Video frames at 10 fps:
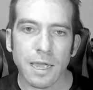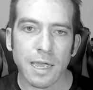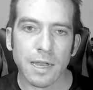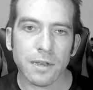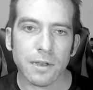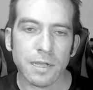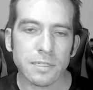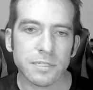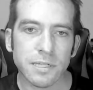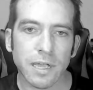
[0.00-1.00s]
And
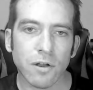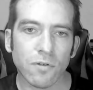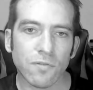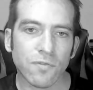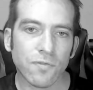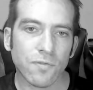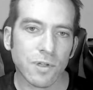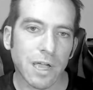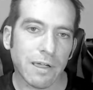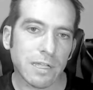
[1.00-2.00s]
instead of
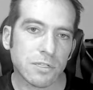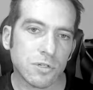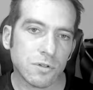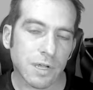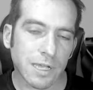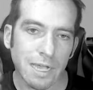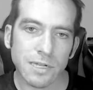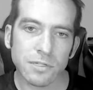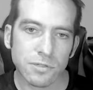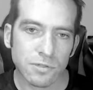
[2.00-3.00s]
going to,
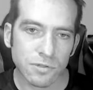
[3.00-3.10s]
again,